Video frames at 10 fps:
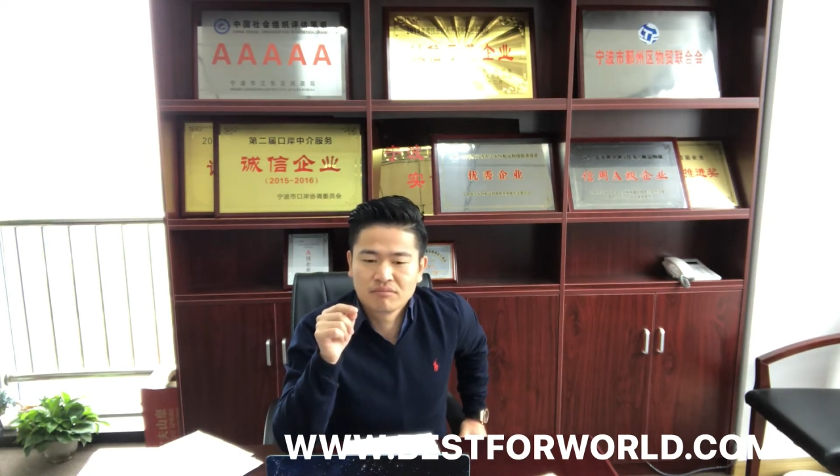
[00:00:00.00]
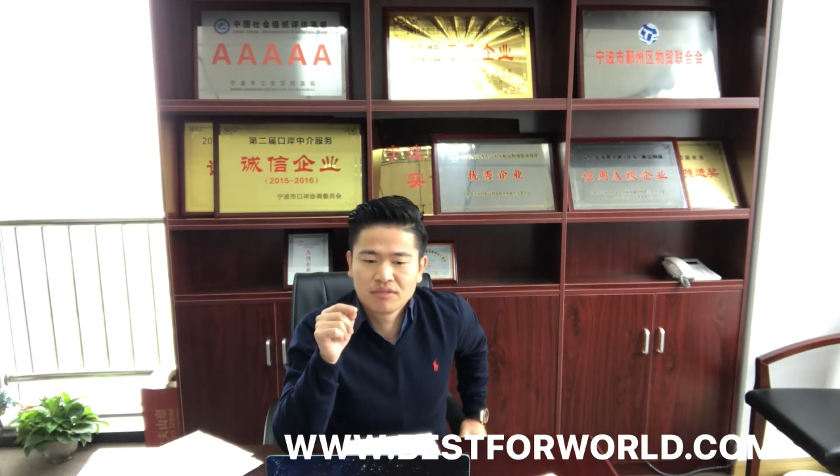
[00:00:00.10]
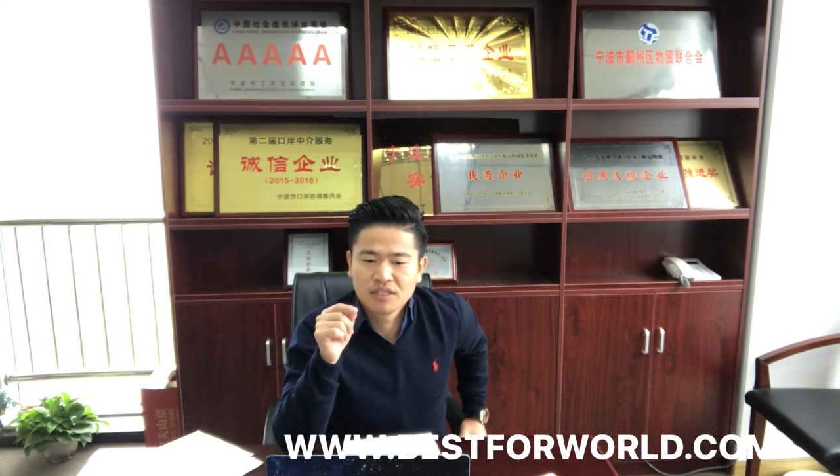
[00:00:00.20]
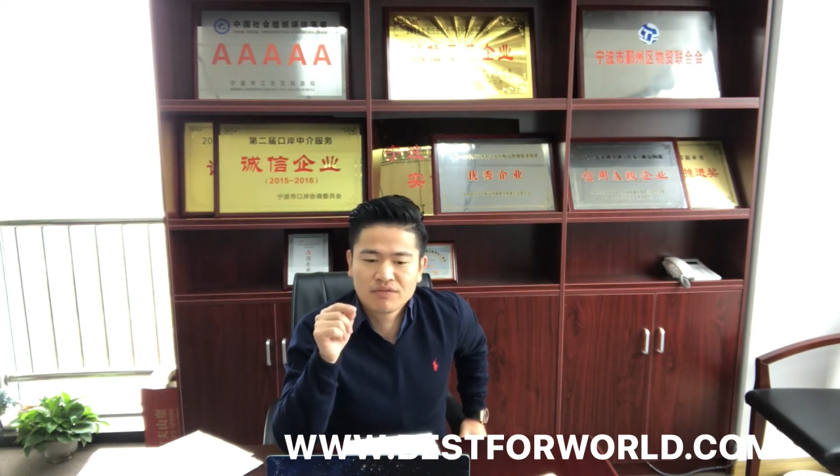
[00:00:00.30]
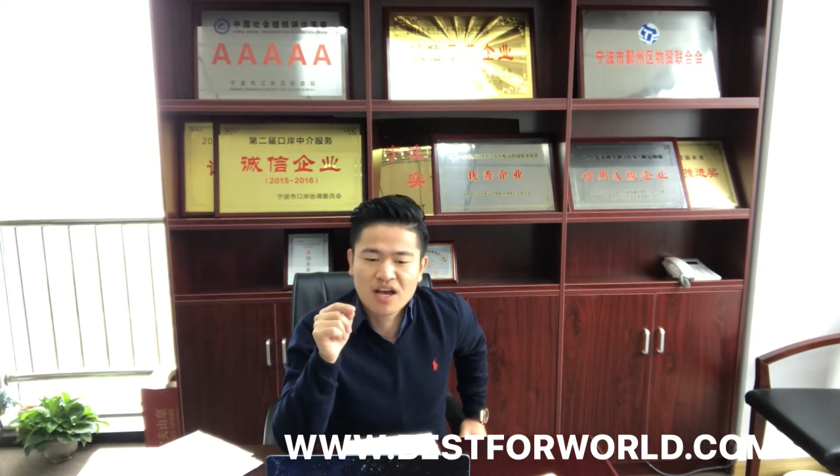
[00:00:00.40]

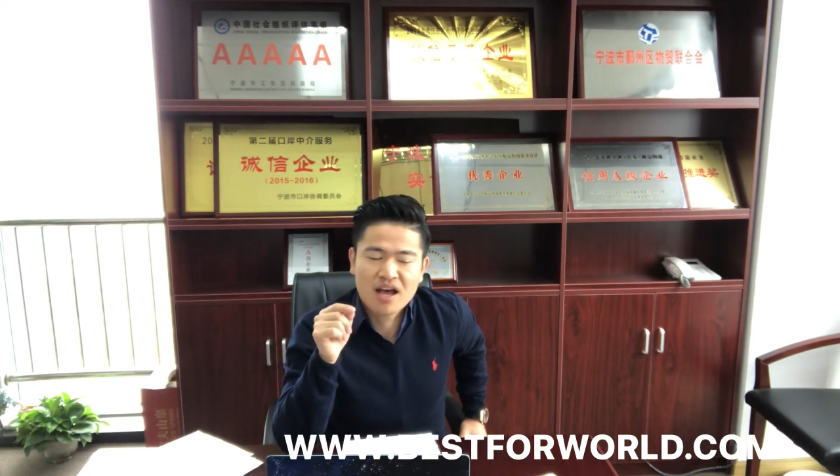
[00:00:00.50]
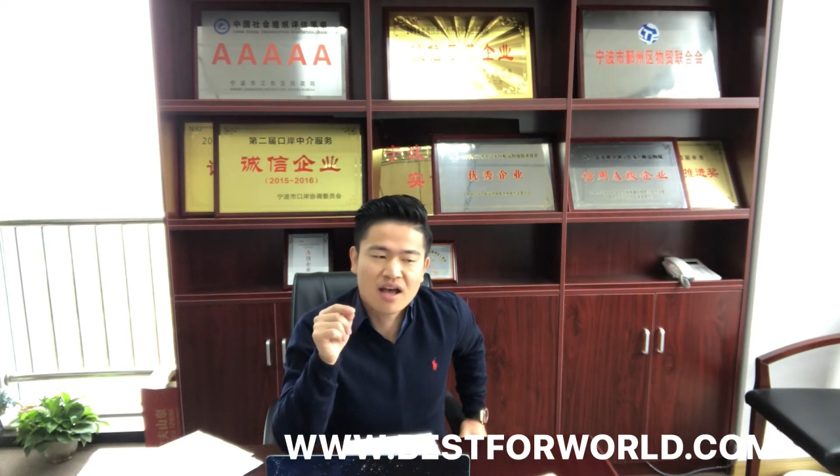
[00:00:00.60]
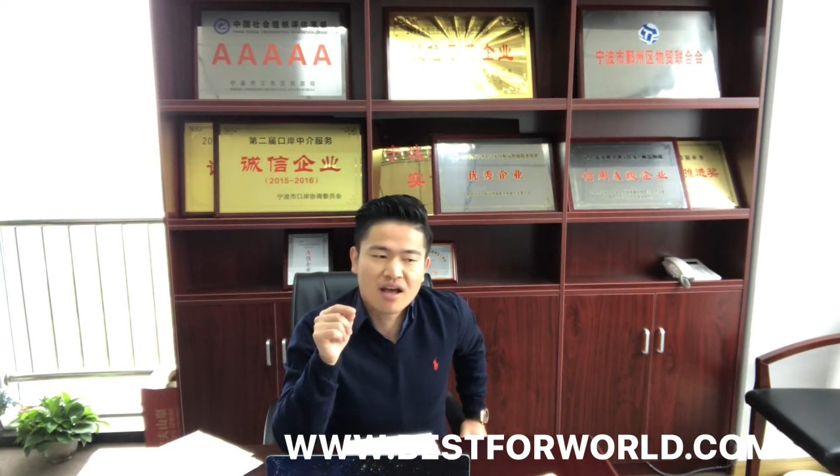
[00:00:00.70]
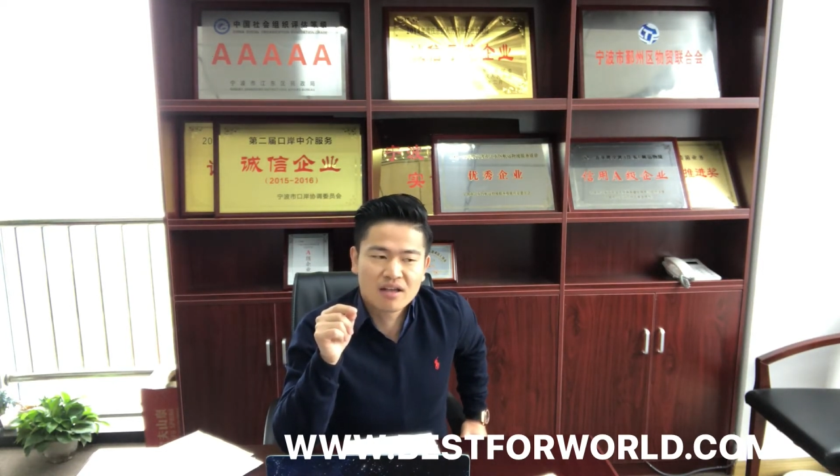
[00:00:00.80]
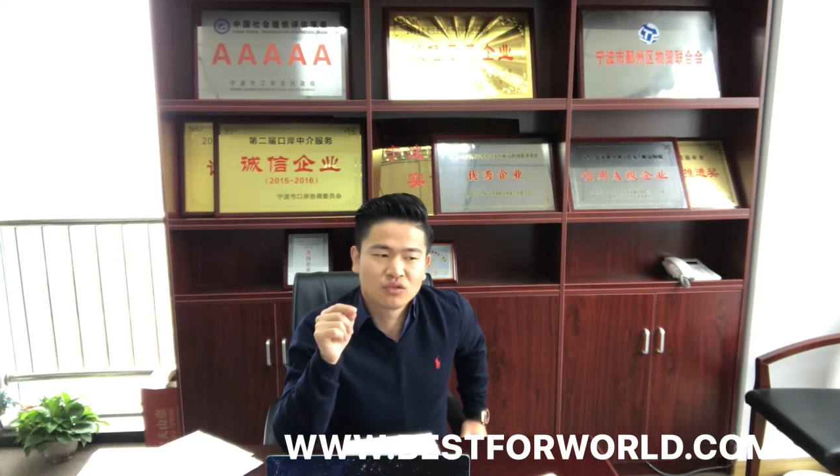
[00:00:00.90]
if
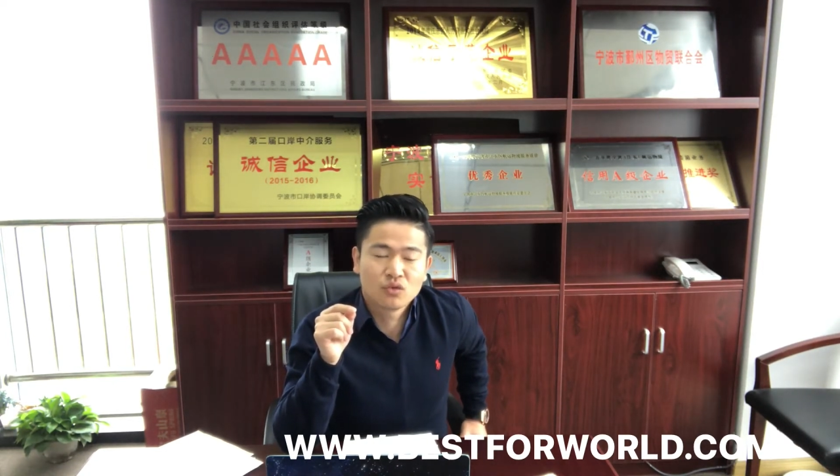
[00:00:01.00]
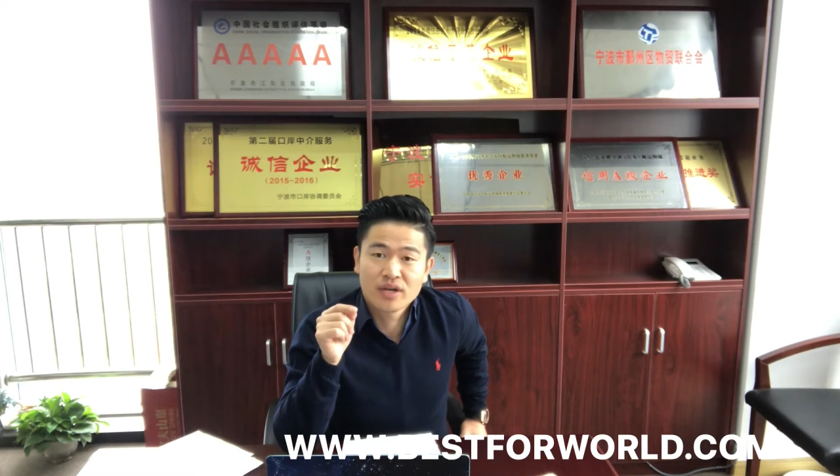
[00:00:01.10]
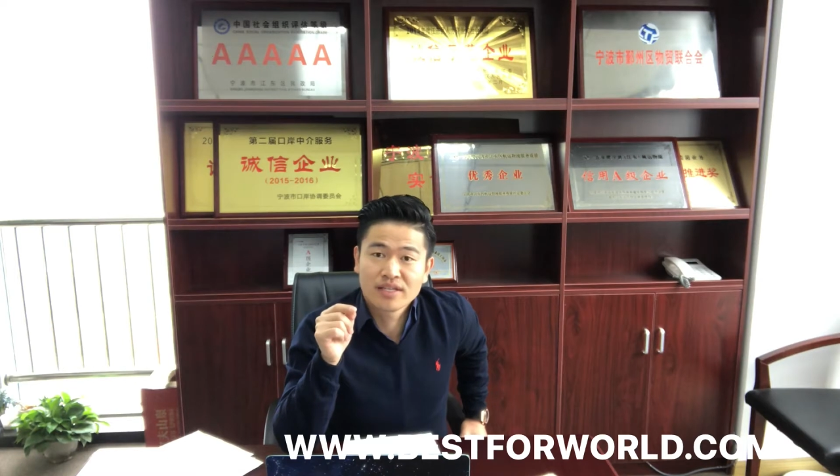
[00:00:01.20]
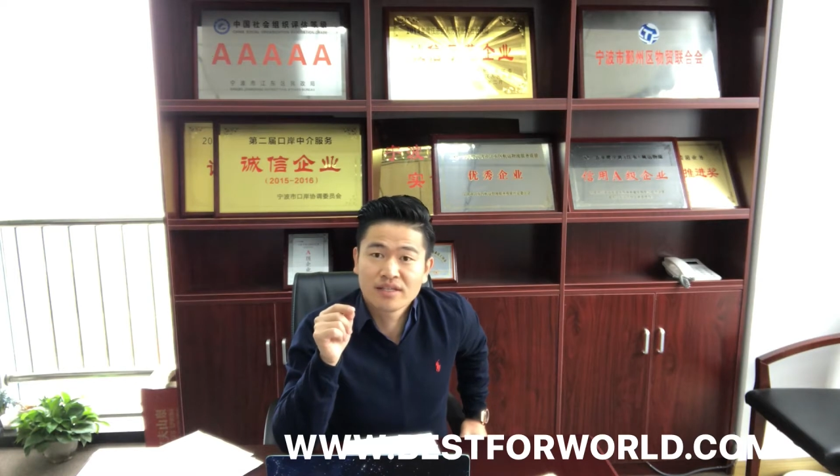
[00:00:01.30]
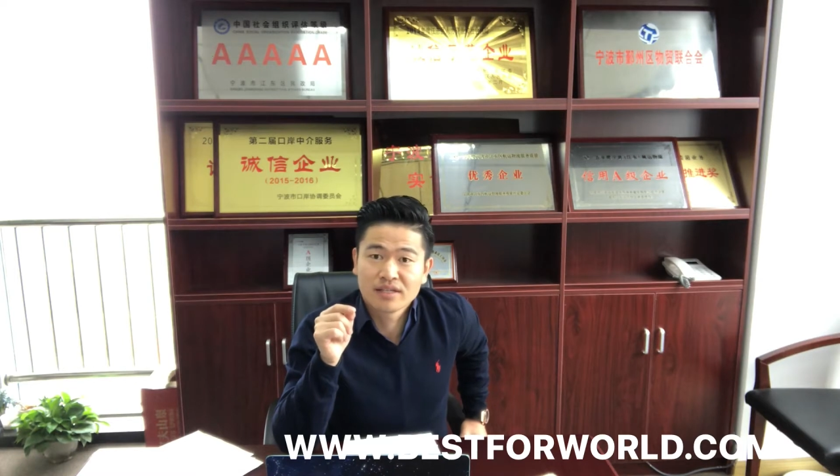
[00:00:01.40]

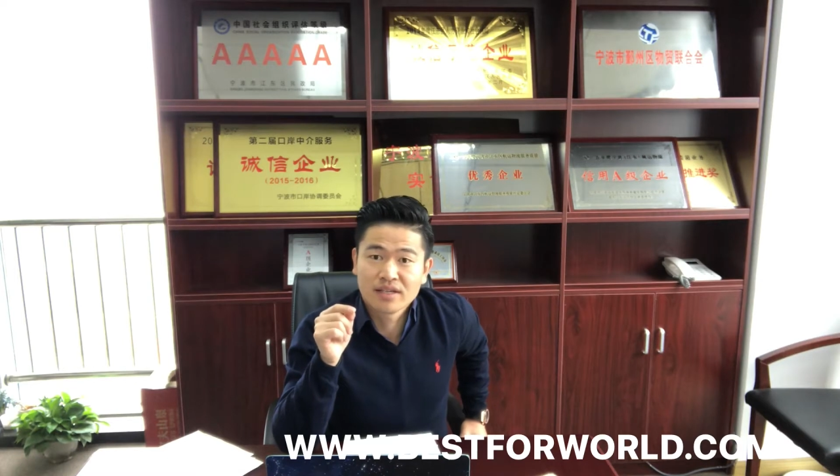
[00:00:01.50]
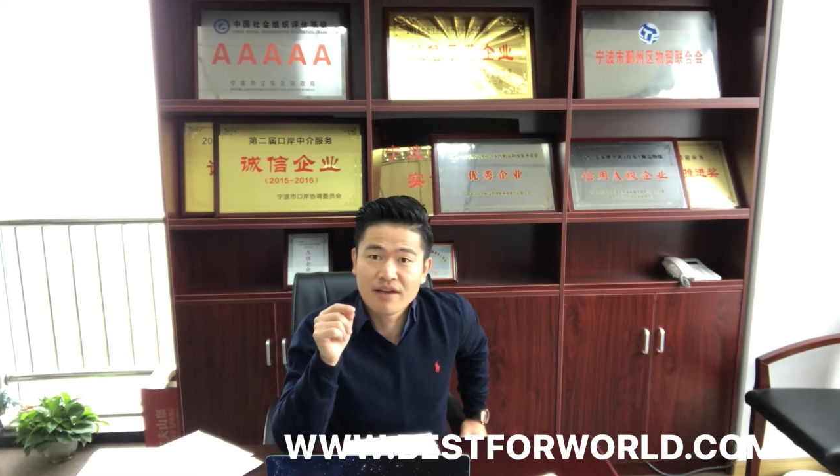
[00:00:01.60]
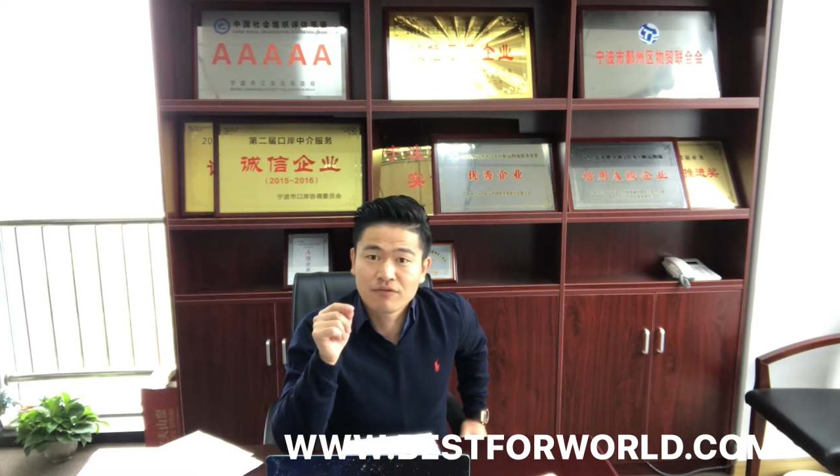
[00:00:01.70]
doing the